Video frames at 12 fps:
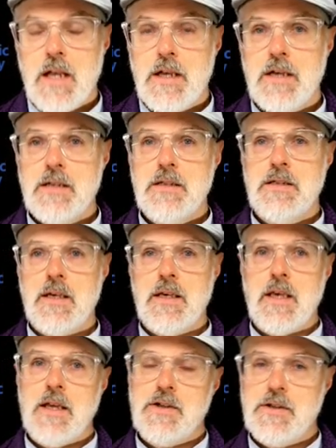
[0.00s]
Does
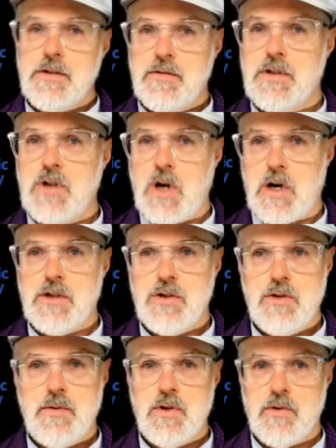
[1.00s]
engaging students cause
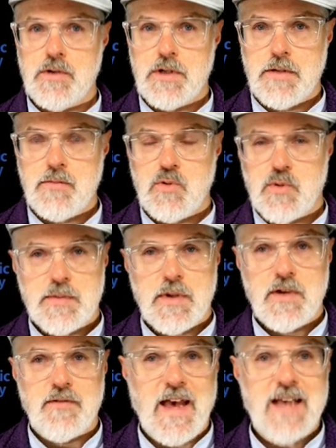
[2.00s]
you and your team to
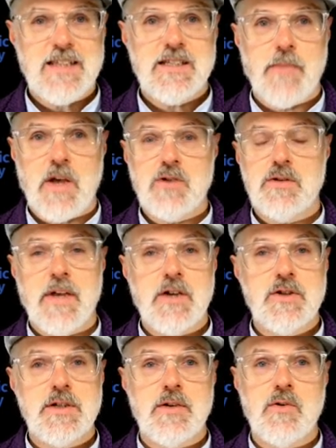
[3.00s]
expend vast amounts of
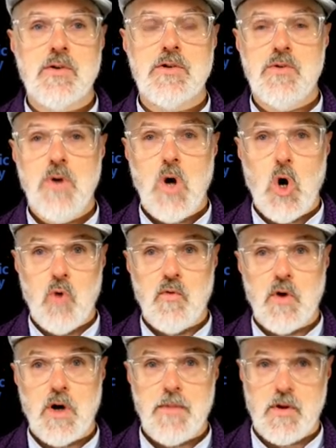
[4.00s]
energy in order to
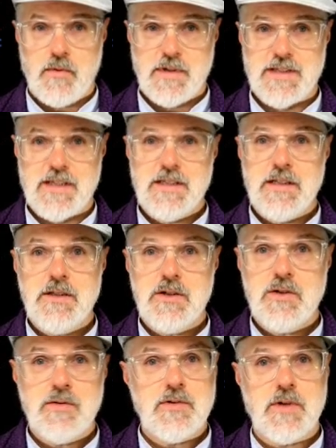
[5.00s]
overcome their resistance
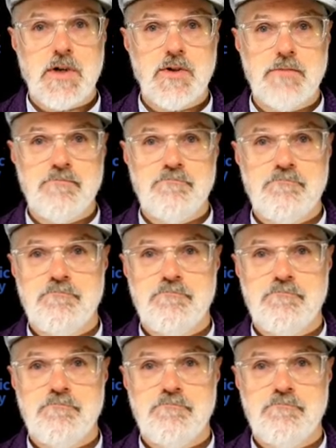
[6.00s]
to instruction?